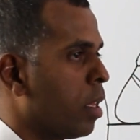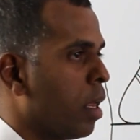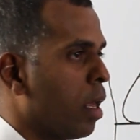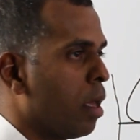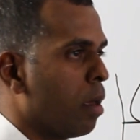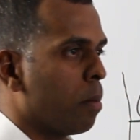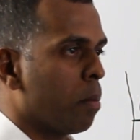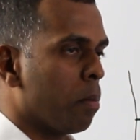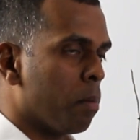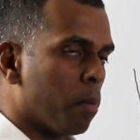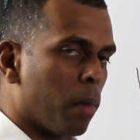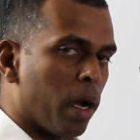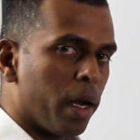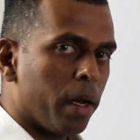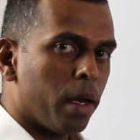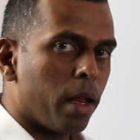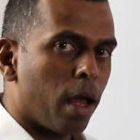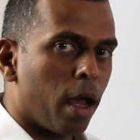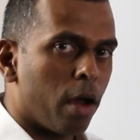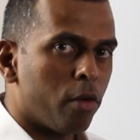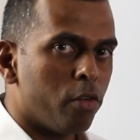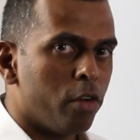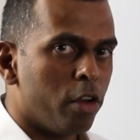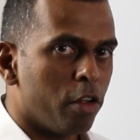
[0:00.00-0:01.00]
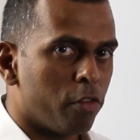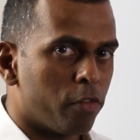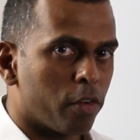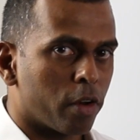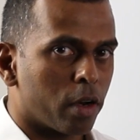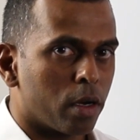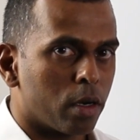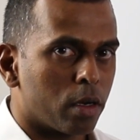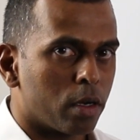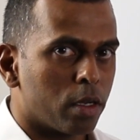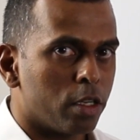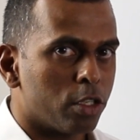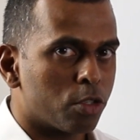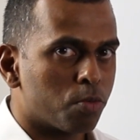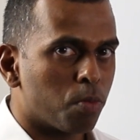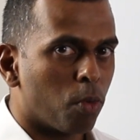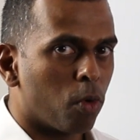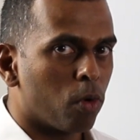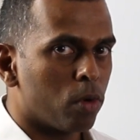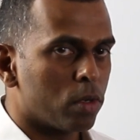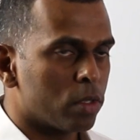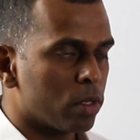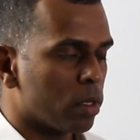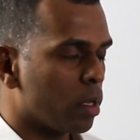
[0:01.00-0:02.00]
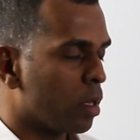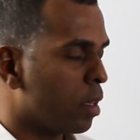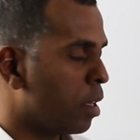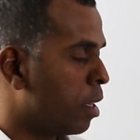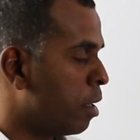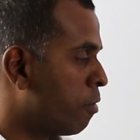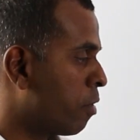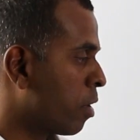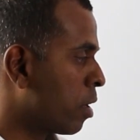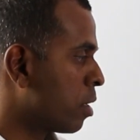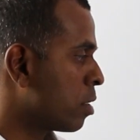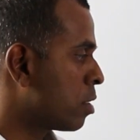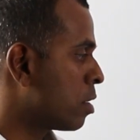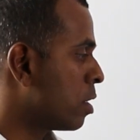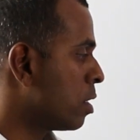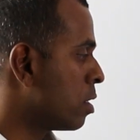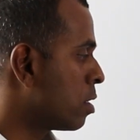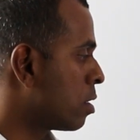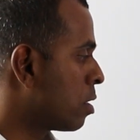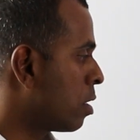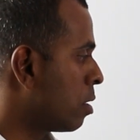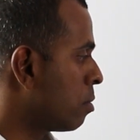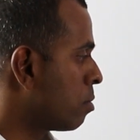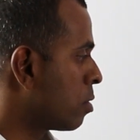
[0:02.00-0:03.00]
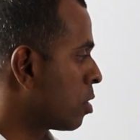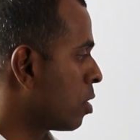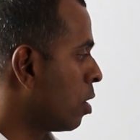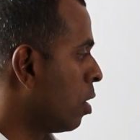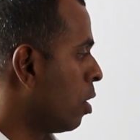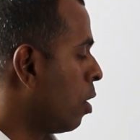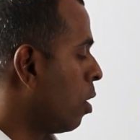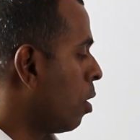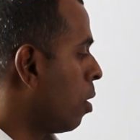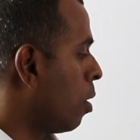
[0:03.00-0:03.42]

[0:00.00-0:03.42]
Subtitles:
they might have different systems.